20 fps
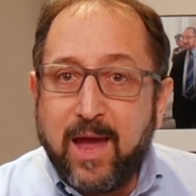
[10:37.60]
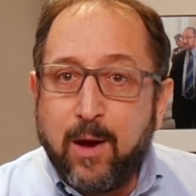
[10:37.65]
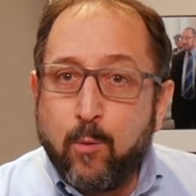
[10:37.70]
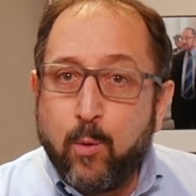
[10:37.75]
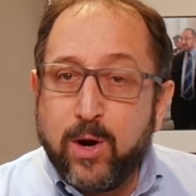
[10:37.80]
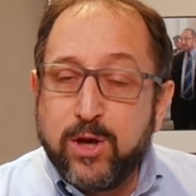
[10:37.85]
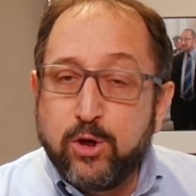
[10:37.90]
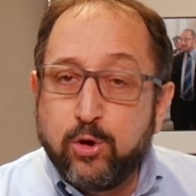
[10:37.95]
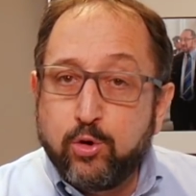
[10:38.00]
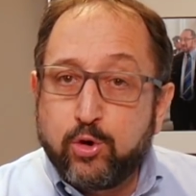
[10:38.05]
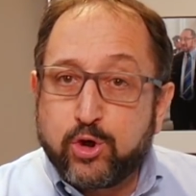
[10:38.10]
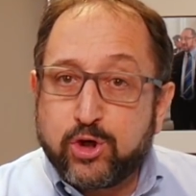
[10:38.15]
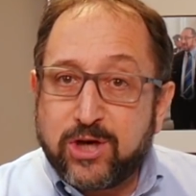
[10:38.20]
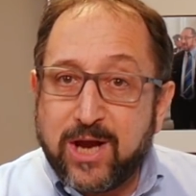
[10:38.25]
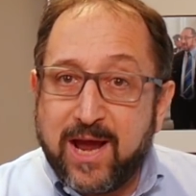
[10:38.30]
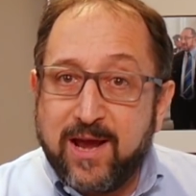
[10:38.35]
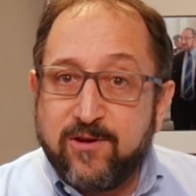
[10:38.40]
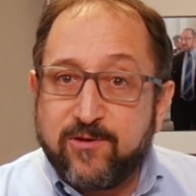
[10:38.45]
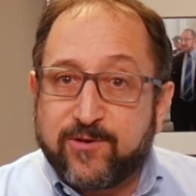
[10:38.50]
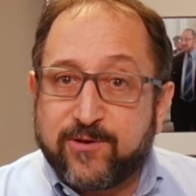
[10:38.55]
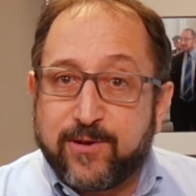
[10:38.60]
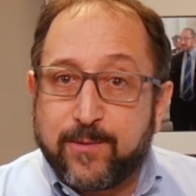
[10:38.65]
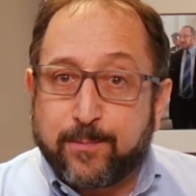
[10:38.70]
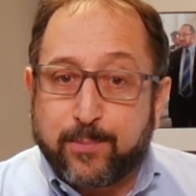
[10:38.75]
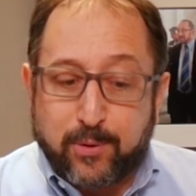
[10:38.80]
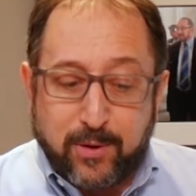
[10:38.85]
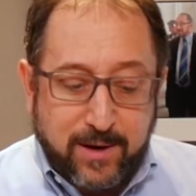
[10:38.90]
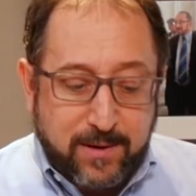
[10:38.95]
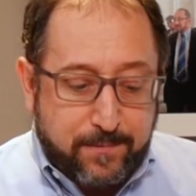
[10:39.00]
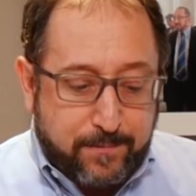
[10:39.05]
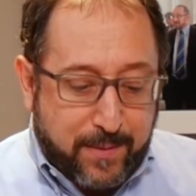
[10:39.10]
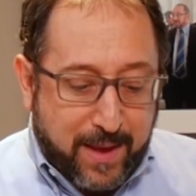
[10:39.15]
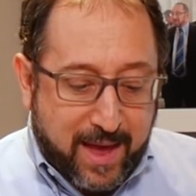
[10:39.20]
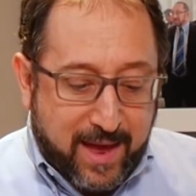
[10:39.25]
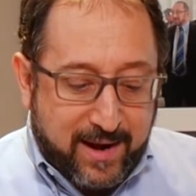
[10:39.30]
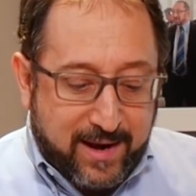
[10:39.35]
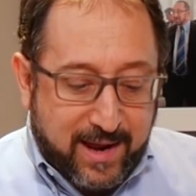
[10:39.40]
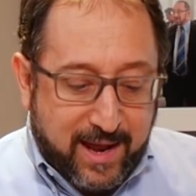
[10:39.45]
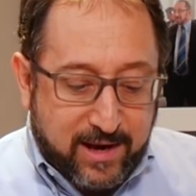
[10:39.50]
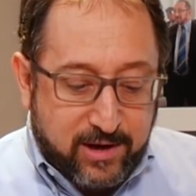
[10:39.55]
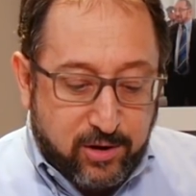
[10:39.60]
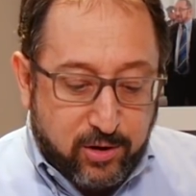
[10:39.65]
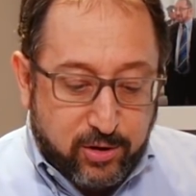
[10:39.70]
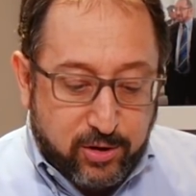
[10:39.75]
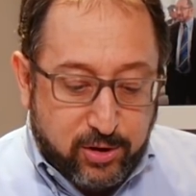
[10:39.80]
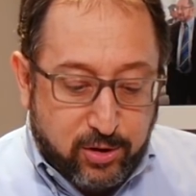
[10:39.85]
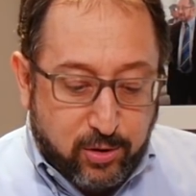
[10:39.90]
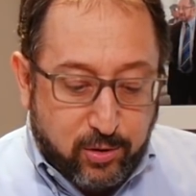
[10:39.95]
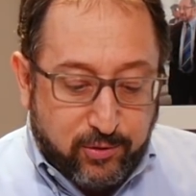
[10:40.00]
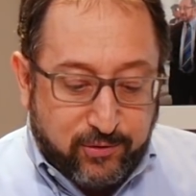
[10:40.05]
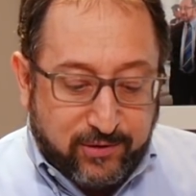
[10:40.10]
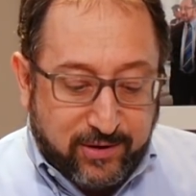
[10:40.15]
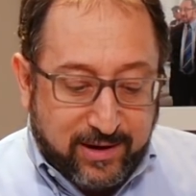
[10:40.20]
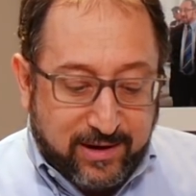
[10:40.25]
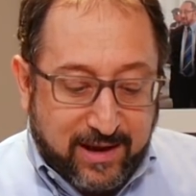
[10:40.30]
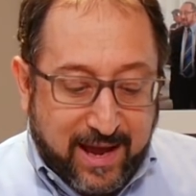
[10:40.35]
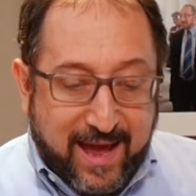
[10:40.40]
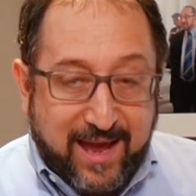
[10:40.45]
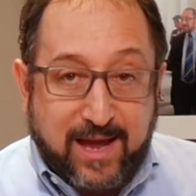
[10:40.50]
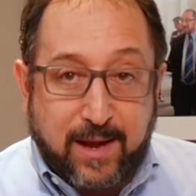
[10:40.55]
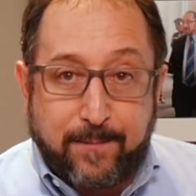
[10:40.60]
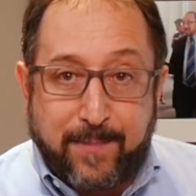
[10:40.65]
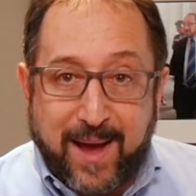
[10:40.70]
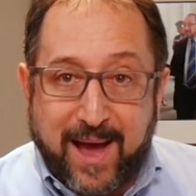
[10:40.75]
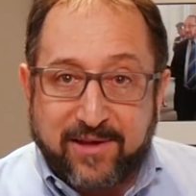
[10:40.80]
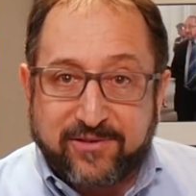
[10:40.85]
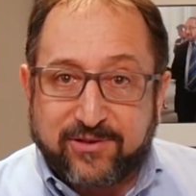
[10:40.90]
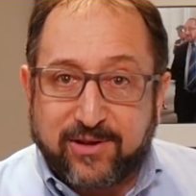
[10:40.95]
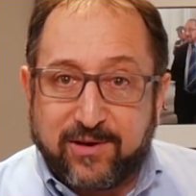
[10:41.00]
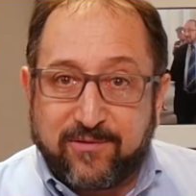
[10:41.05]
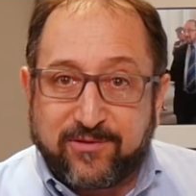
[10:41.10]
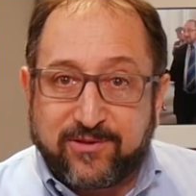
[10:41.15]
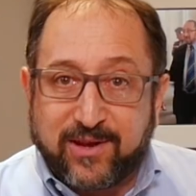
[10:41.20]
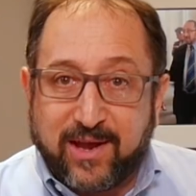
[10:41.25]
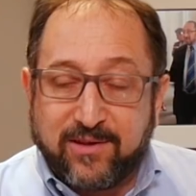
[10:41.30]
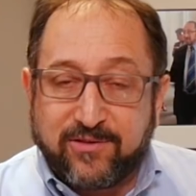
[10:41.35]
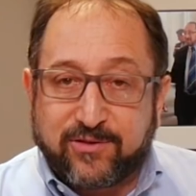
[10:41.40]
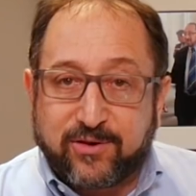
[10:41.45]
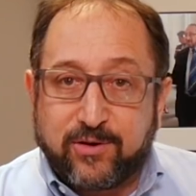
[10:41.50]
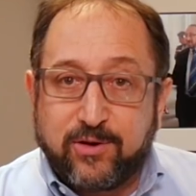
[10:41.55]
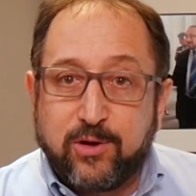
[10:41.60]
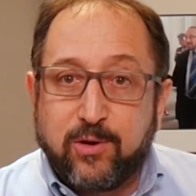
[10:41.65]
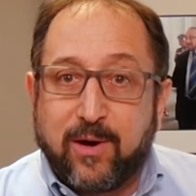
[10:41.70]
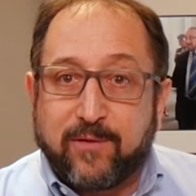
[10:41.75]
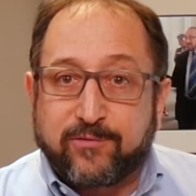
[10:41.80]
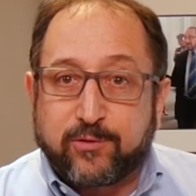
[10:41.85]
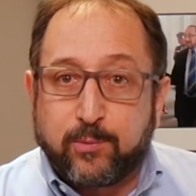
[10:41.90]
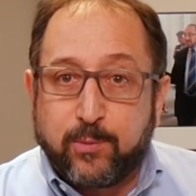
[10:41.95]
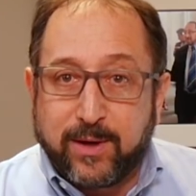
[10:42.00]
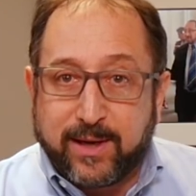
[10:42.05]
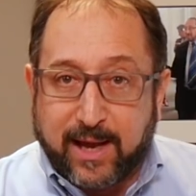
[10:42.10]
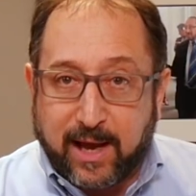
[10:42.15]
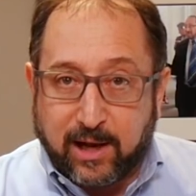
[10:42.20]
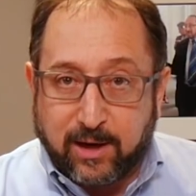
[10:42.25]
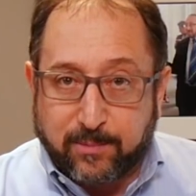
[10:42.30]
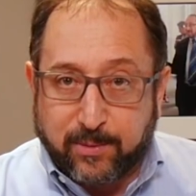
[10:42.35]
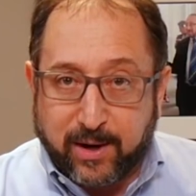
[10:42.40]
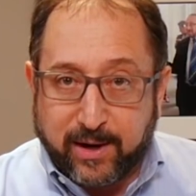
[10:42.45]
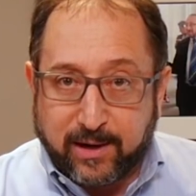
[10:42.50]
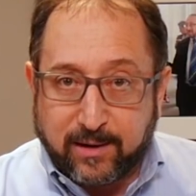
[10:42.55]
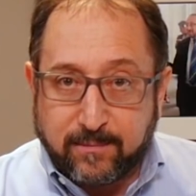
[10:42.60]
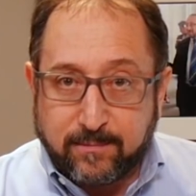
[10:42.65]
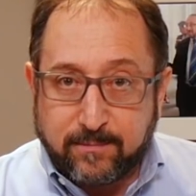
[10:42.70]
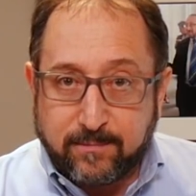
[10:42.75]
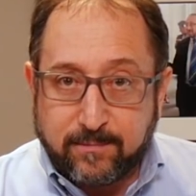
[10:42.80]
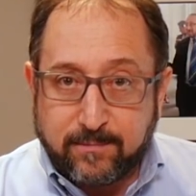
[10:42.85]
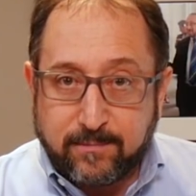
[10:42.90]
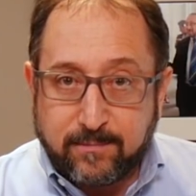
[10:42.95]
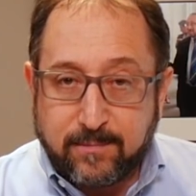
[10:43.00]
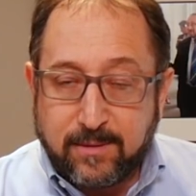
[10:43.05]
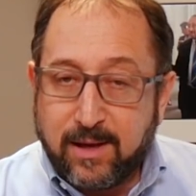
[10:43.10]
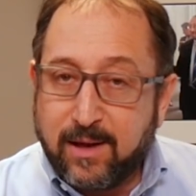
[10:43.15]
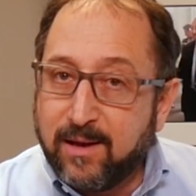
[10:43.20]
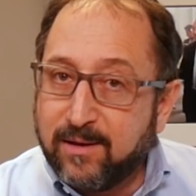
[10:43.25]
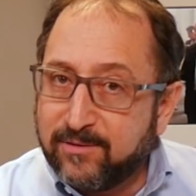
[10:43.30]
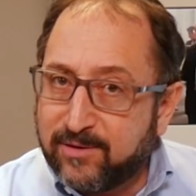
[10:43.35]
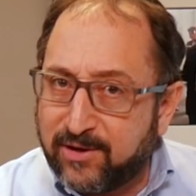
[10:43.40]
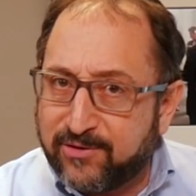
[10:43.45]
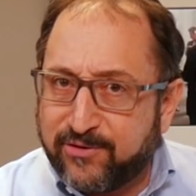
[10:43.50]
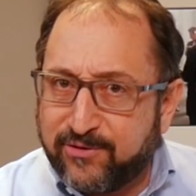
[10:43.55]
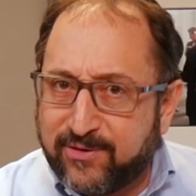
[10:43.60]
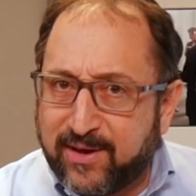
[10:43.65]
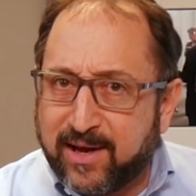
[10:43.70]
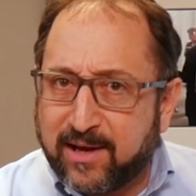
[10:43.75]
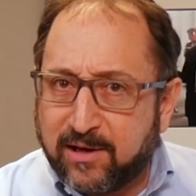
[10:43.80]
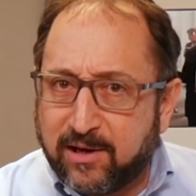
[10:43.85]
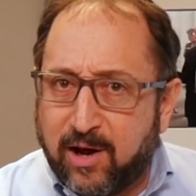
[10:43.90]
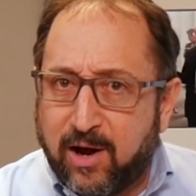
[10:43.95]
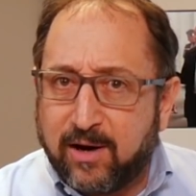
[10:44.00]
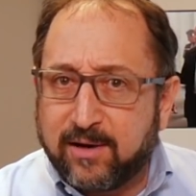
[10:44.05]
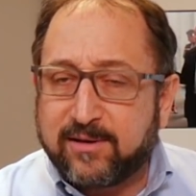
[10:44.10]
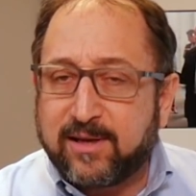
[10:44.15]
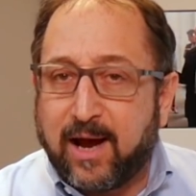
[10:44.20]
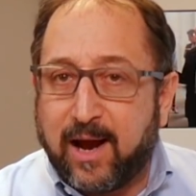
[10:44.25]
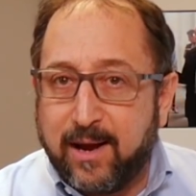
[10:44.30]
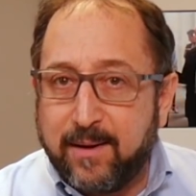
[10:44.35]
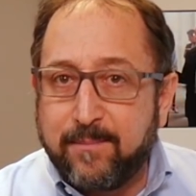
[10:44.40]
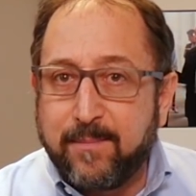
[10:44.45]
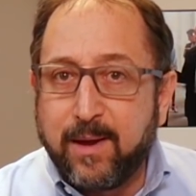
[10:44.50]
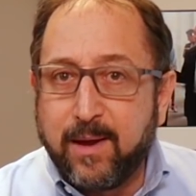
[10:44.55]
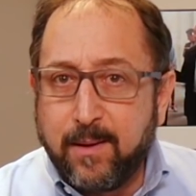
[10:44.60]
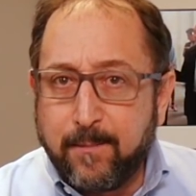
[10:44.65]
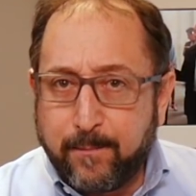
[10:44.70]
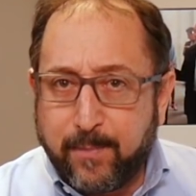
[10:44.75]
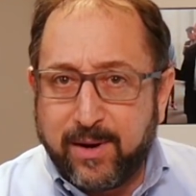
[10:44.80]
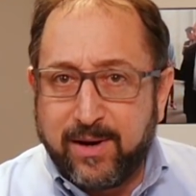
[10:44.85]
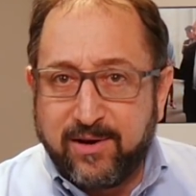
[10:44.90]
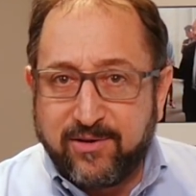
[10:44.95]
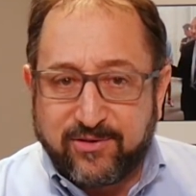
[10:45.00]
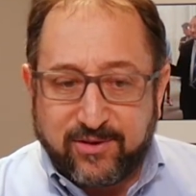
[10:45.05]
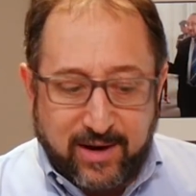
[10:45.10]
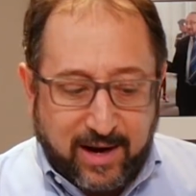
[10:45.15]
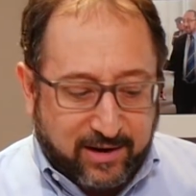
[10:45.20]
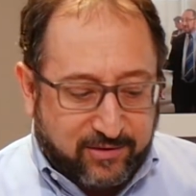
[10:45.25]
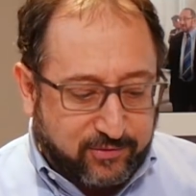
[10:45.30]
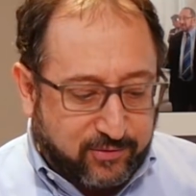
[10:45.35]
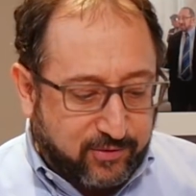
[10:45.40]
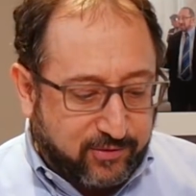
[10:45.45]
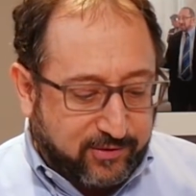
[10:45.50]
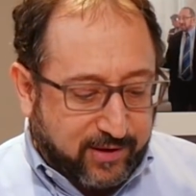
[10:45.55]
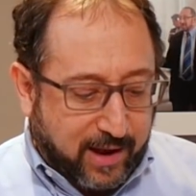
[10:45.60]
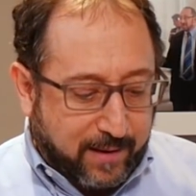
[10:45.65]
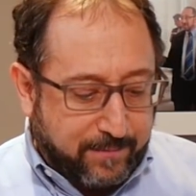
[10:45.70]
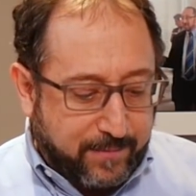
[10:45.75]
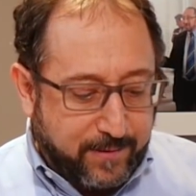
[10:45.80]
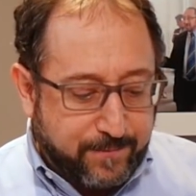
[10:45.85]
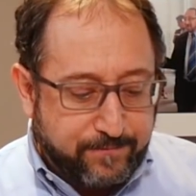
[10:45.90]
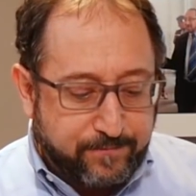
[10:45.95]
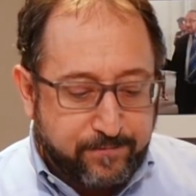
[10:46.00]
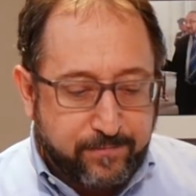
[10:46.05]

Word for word: When you change the print bed and you're using a capacitive sensor, you have to recalibrate it. Doesn't take a long time, but is an extra step.